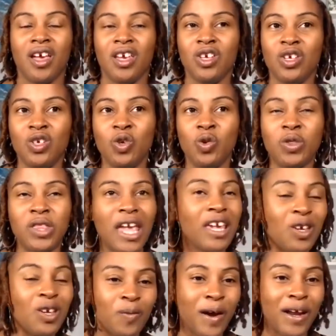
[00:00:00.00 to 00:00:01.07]
you think
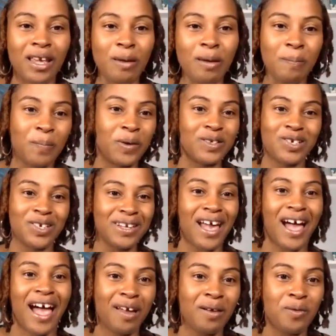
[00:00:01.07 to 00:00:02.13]
you're ready, but you're
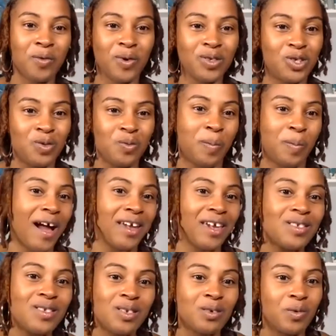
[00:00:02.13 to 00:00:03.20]
not. Once you buy
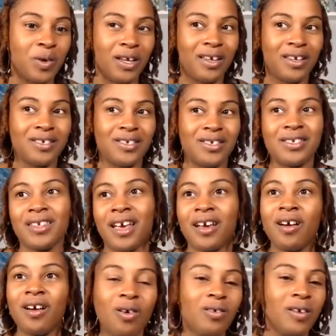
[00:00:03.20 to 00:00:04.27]
into it, it's just like,
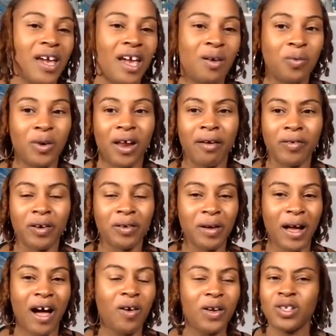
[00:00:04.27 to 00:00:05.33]
oh, okay, whatever.
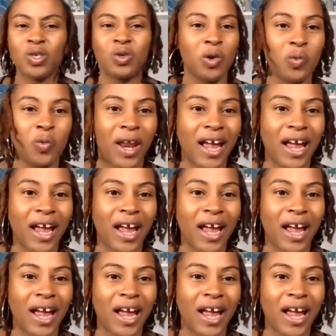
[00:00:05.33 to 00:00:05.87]
I'll get to it when I